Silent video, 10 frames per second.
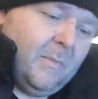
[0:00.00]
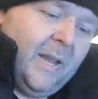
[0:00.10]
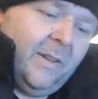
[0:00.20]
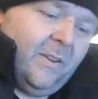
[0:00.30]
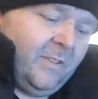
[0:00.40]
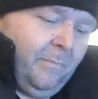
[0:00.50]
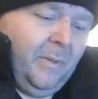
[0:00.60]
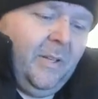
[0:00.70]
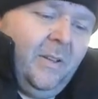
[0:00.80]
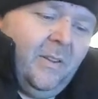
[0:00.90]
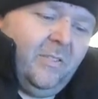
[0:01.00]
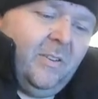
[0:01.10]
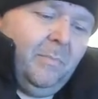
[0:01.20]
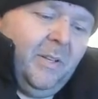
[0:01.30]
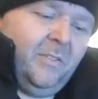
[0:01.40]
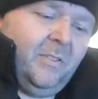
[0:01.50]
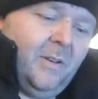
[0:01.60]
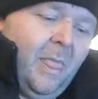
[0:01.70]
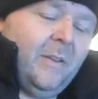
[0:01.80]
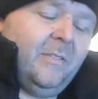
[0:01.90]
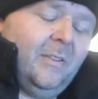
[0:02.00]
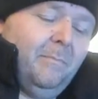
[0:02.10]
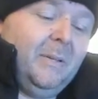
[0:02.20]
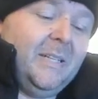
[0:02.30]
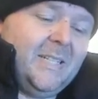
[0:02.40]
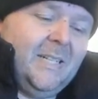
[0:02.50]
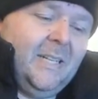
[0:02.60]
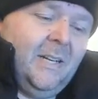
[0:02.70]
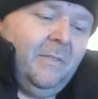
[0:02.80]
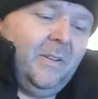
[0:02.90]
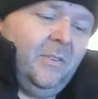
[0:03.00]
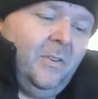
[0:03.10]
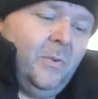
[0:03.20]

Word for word: In the simple, in the simplicity the simplicity of it too.